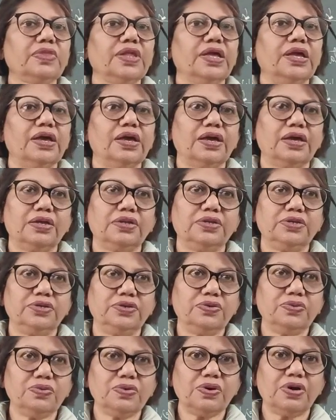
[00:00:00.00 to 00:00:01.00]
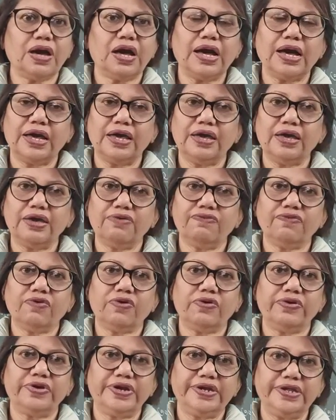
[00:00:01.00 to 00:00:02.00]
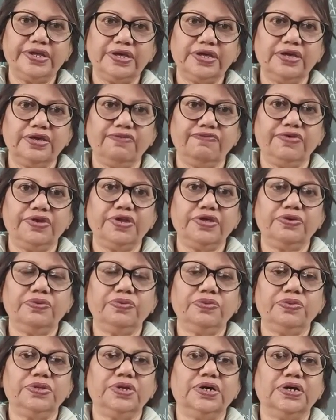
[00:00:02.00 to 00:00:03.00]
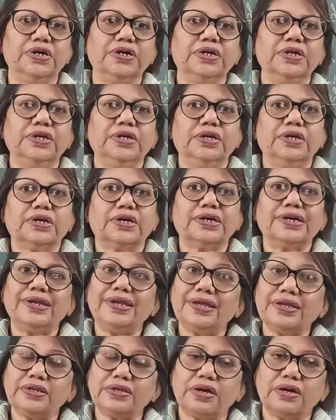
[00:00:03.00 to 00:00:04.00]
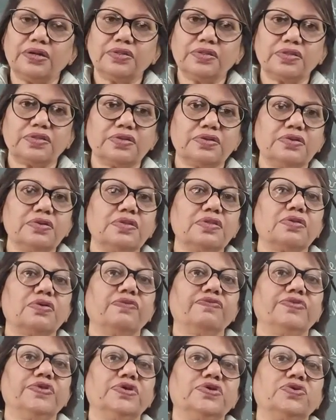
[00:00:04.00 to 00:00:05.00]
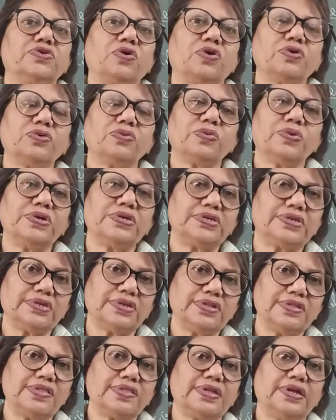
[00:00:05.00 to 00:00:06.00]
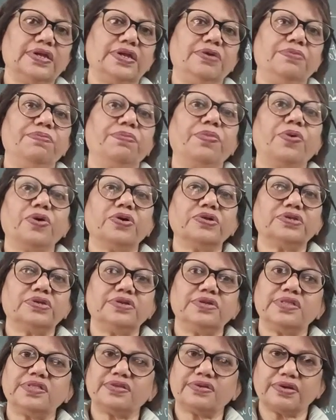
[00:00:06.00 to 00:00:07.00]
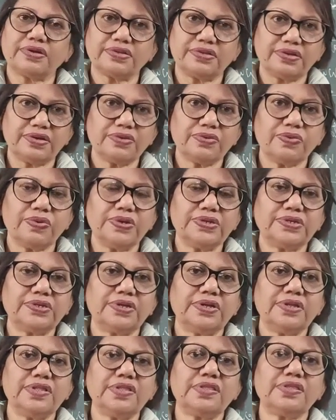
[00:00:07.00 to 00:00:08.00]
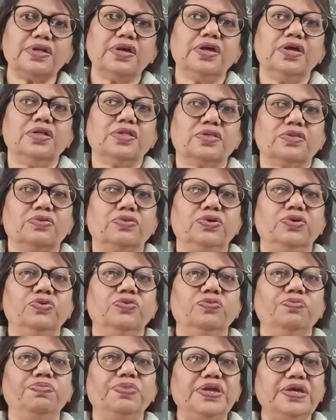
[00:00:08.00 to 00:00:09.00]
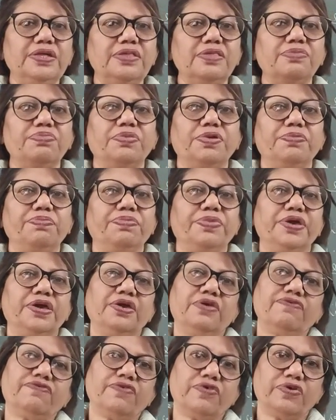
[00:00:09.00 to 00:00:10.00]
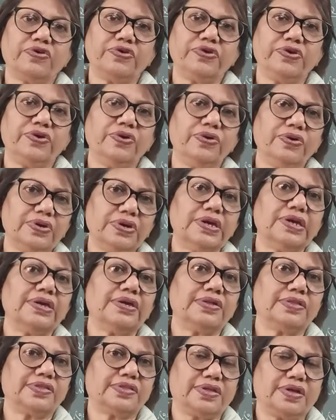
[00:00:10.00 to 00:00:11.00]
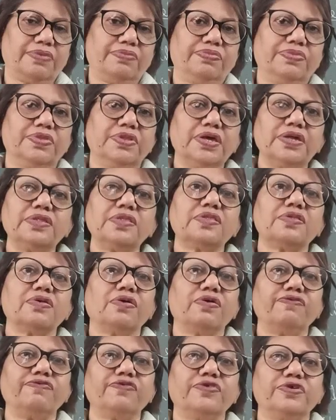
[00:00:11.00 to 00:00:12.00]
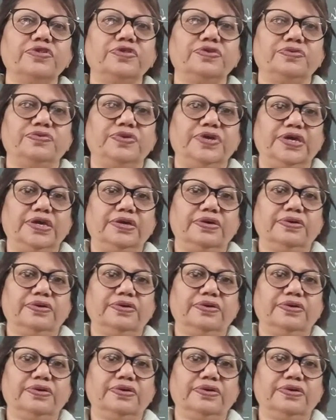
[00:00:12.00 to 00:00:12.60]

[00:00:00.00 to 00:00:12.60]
and I have already given you the correct answers of the short questions and important structured questions, so you please prepare for your exam. That's all for today.